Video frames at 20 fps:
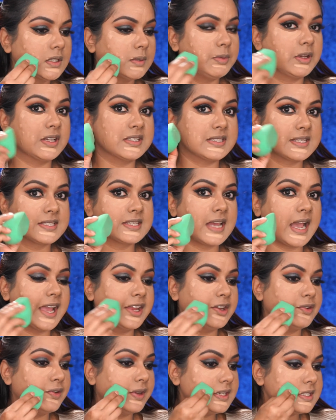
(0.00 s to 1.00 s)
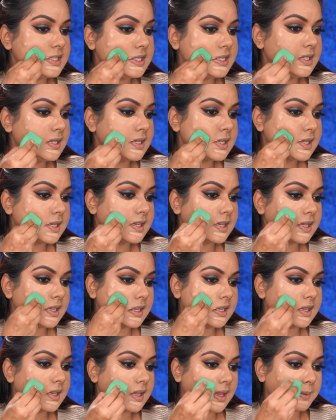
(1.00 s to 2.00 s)
because it's hydrating
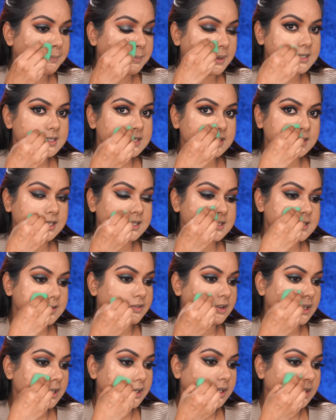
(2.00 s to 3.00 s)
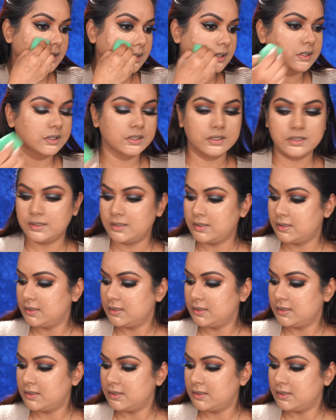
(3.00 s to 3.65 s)
and plus it gives a really good